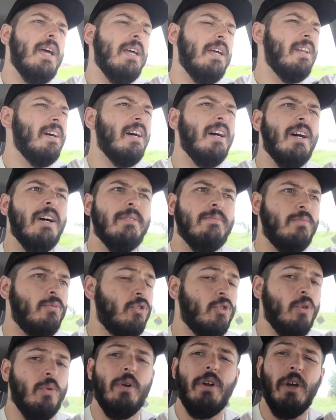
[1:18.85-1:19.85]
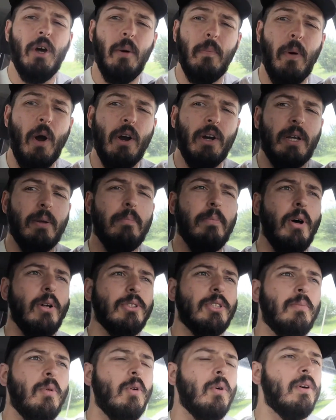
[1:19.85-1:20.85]
in uh, Druid Hill Park in
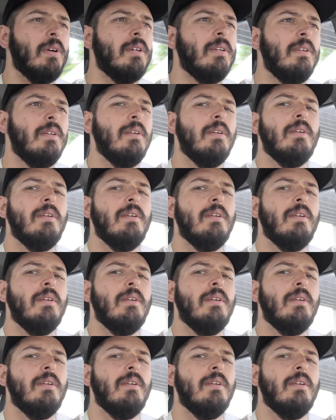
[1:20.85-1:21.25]
Baltimore.